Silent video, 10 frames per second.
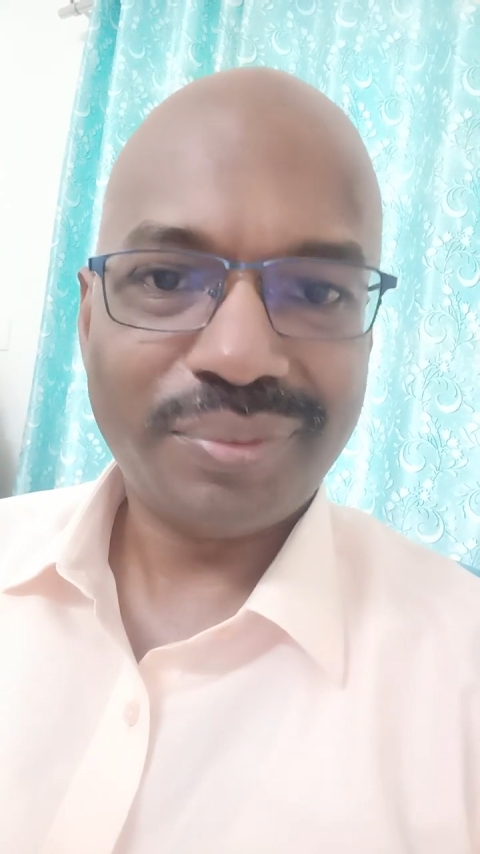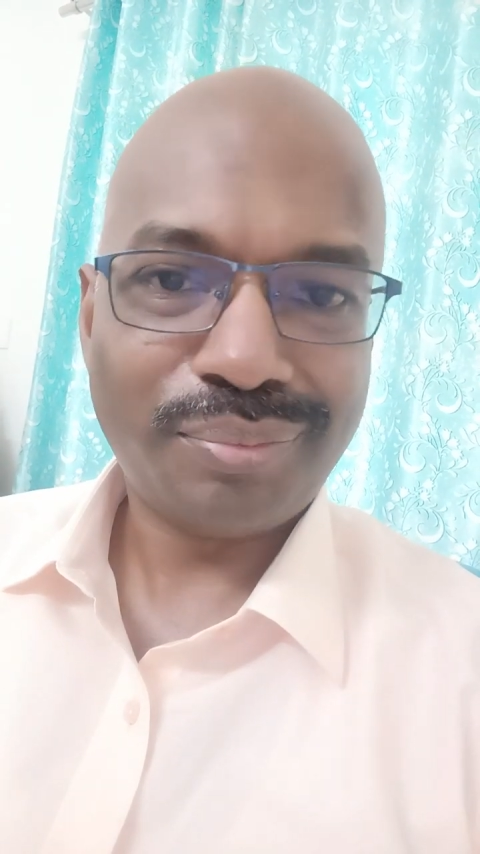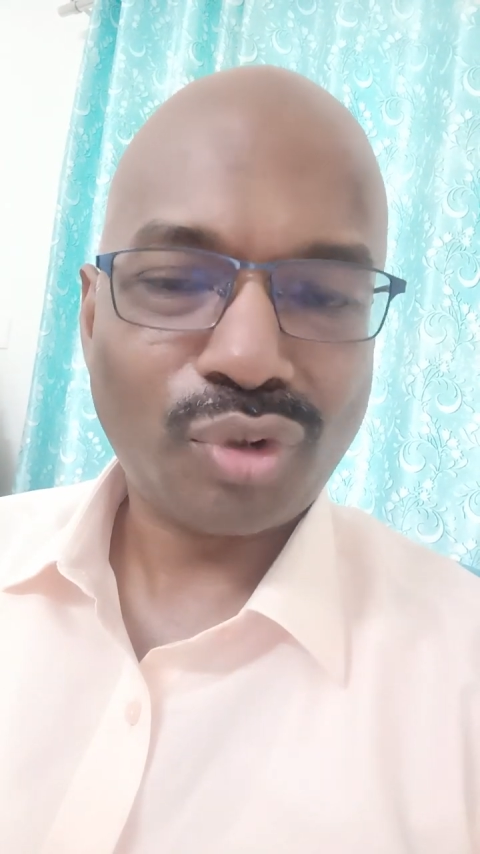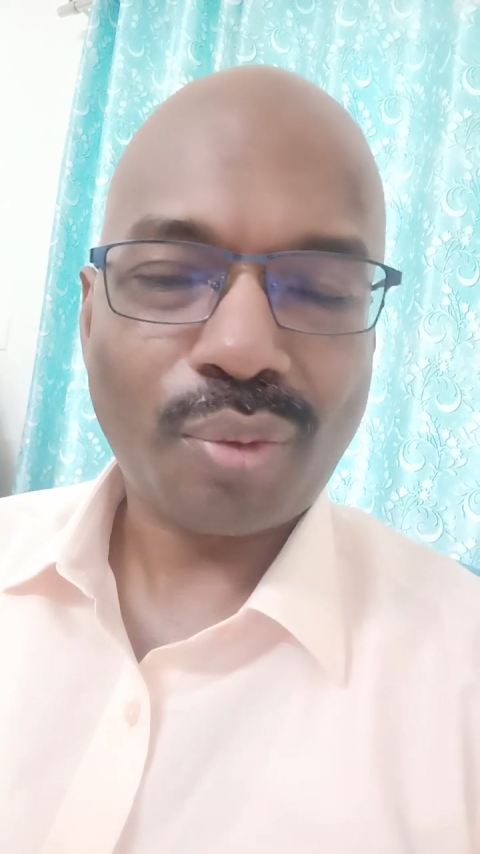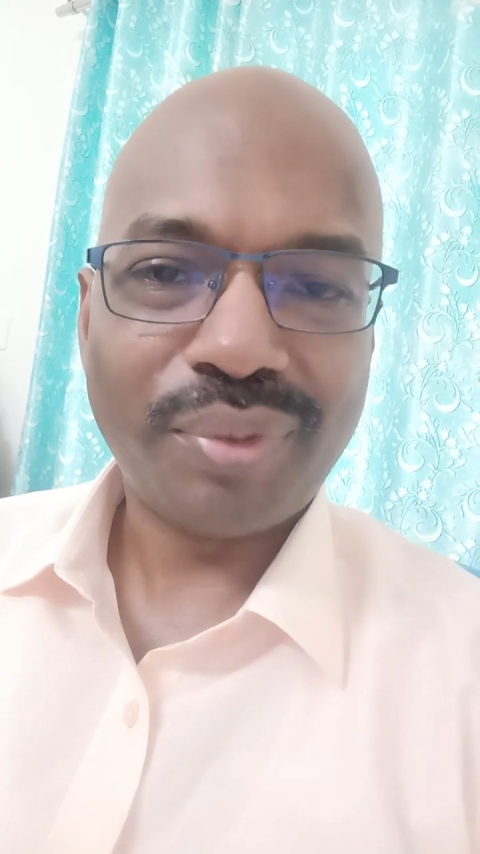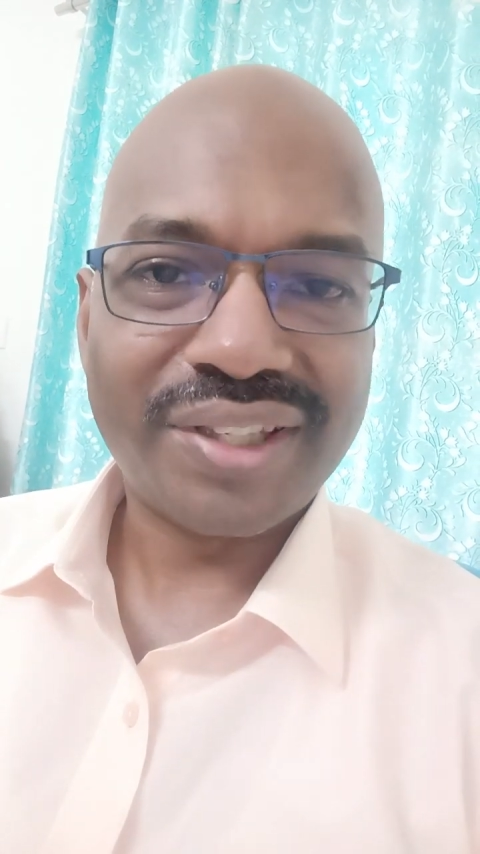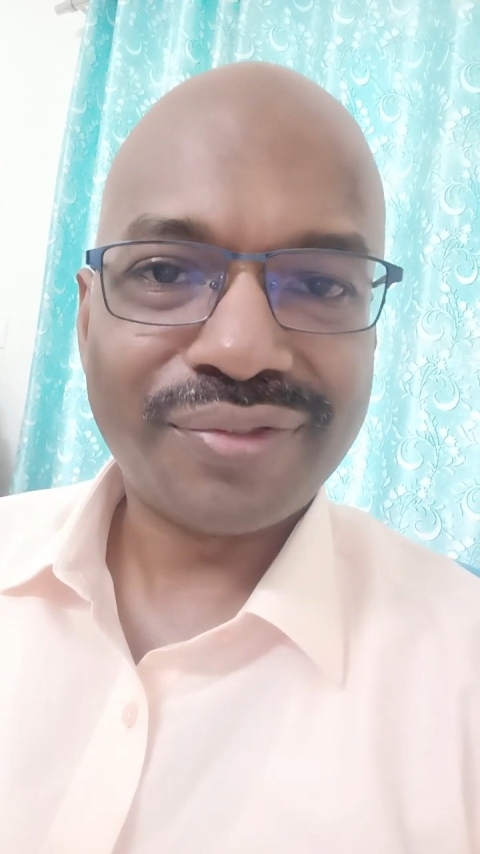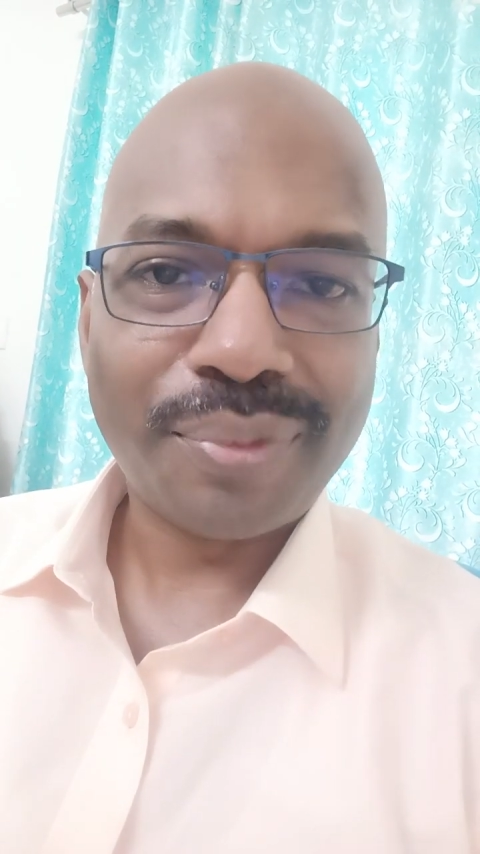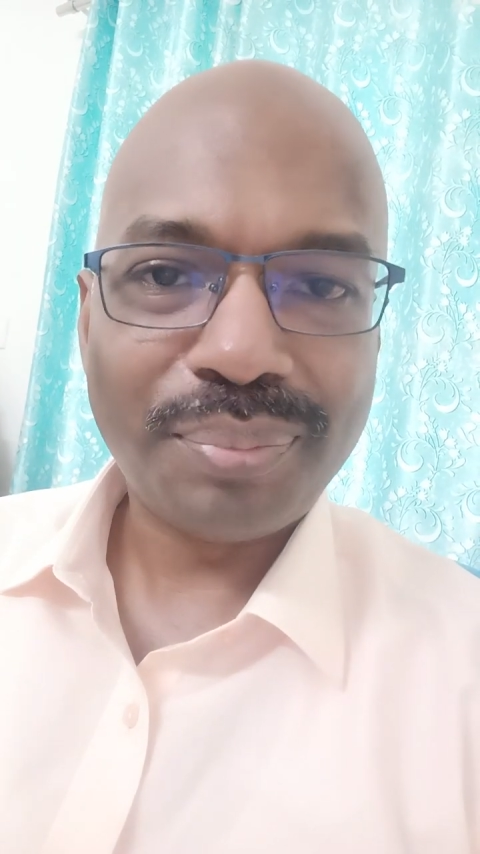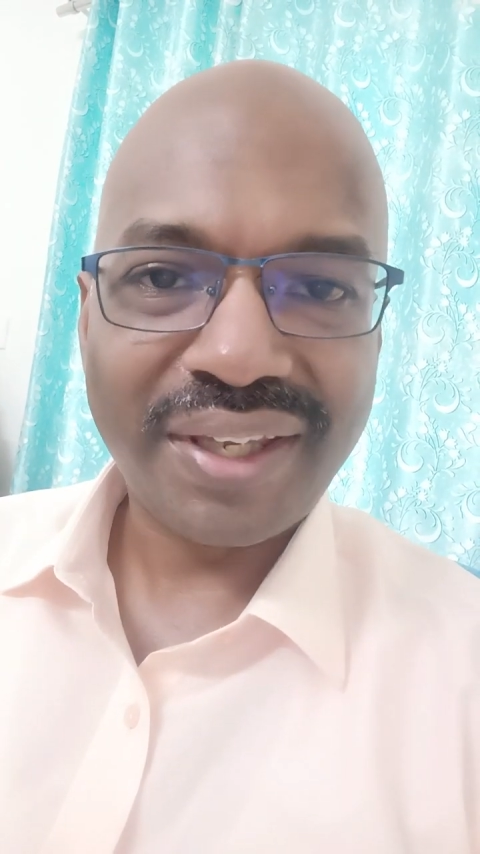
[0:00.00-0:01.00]
topics
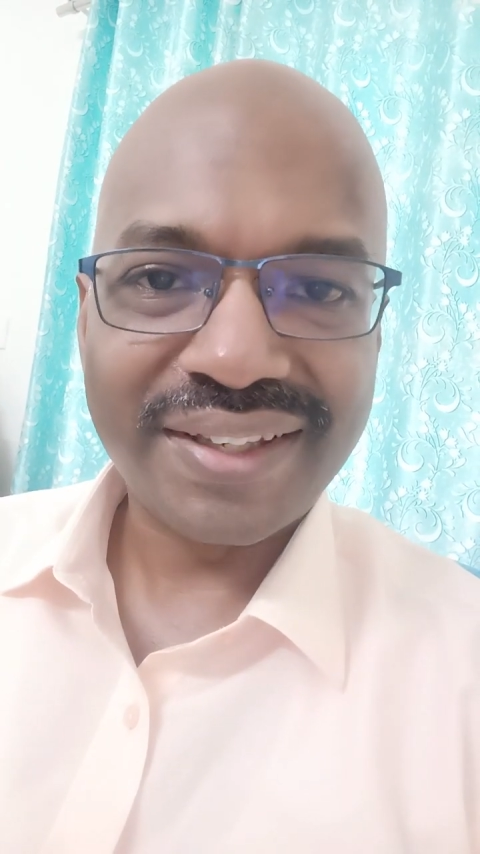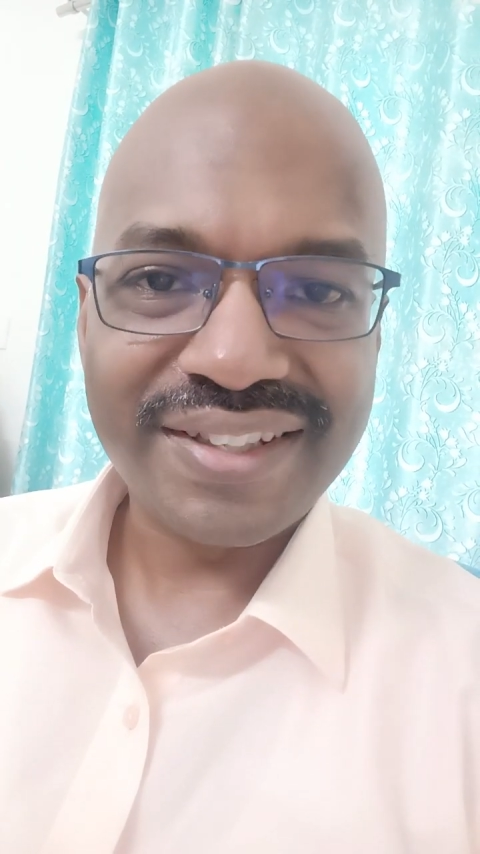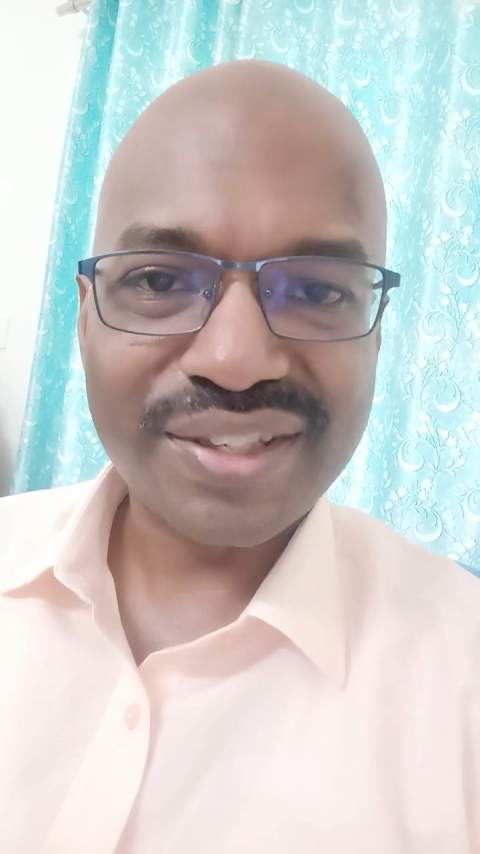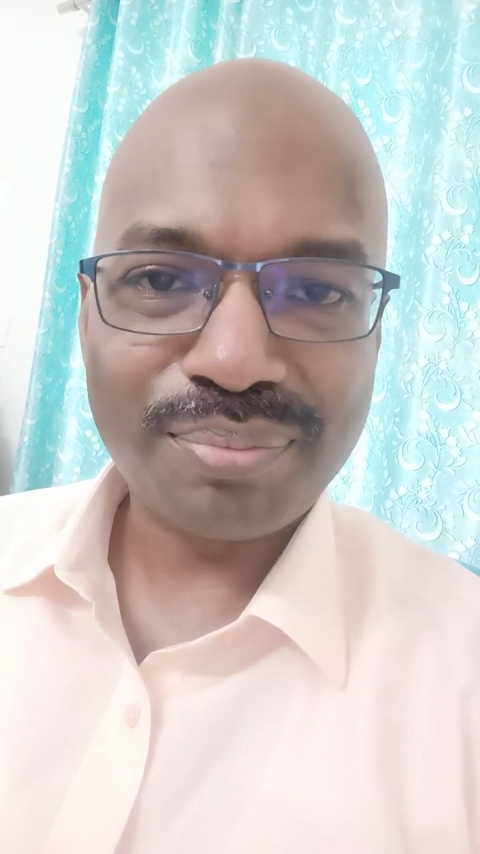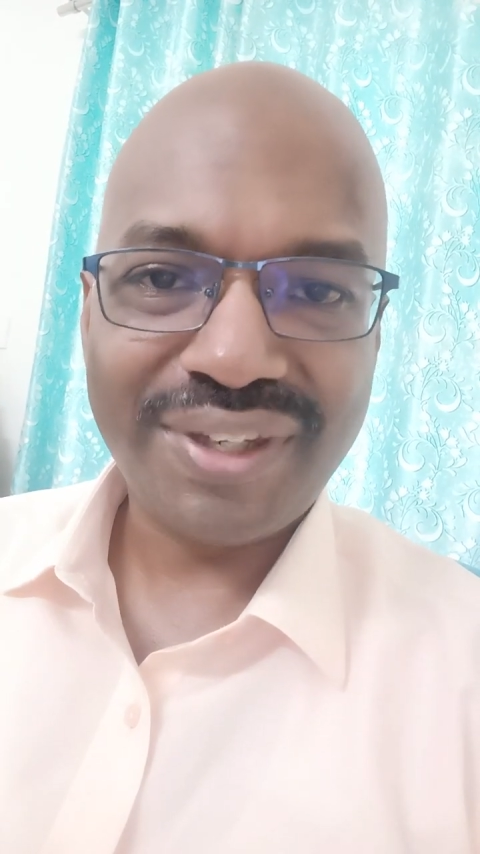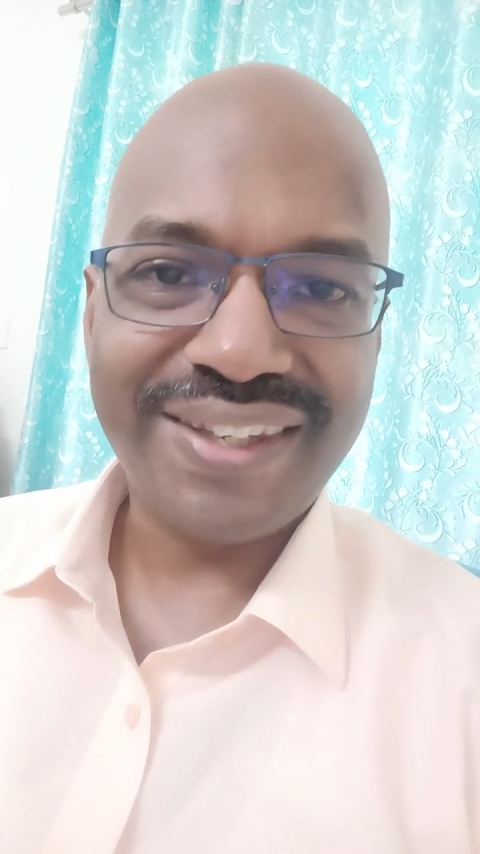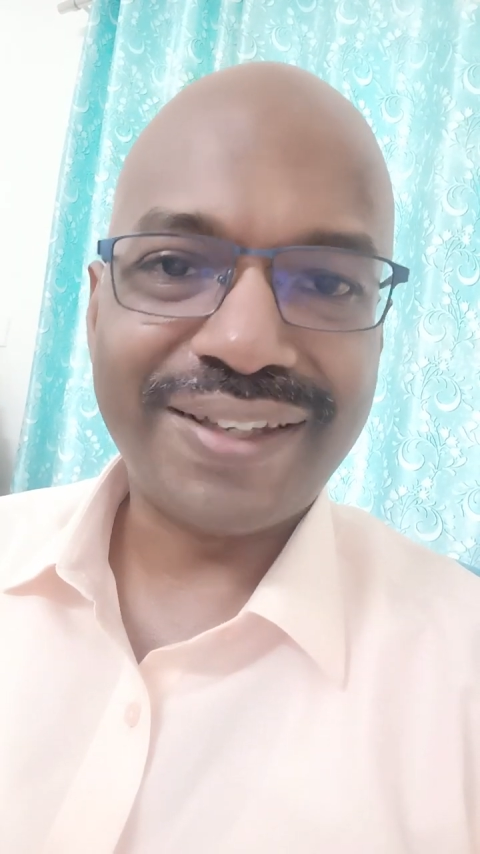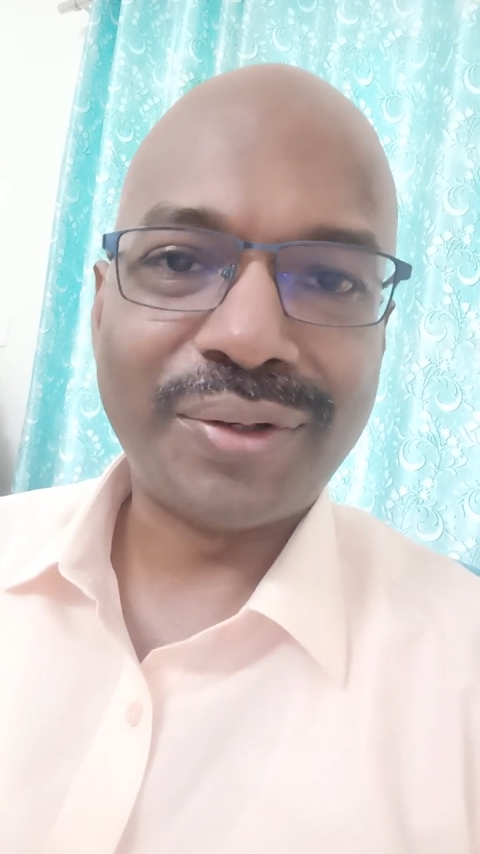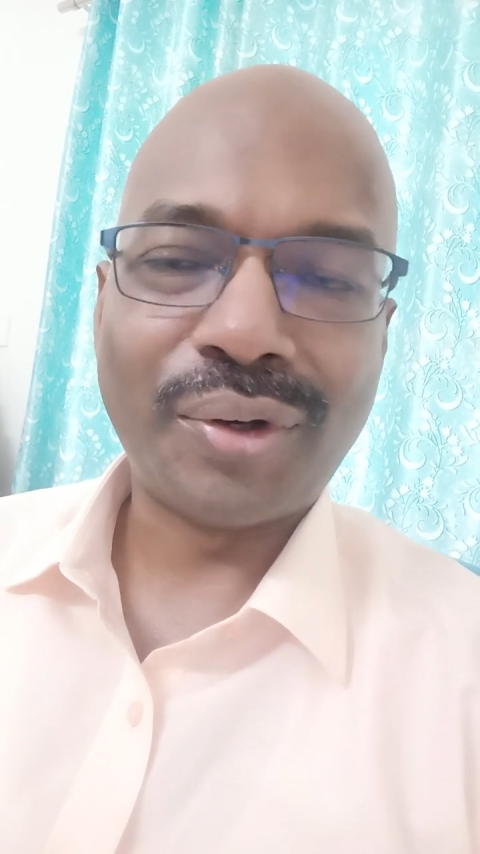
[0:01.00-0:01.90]
for pick and speak